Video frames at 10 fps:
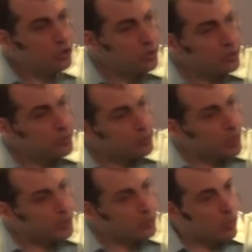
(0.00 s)
You can
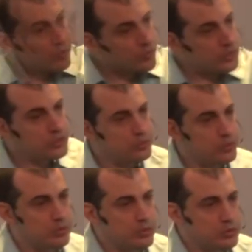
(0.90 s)
be running one of these
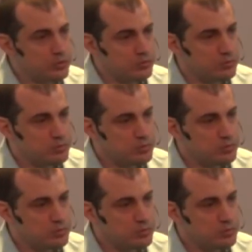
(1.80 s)
computers,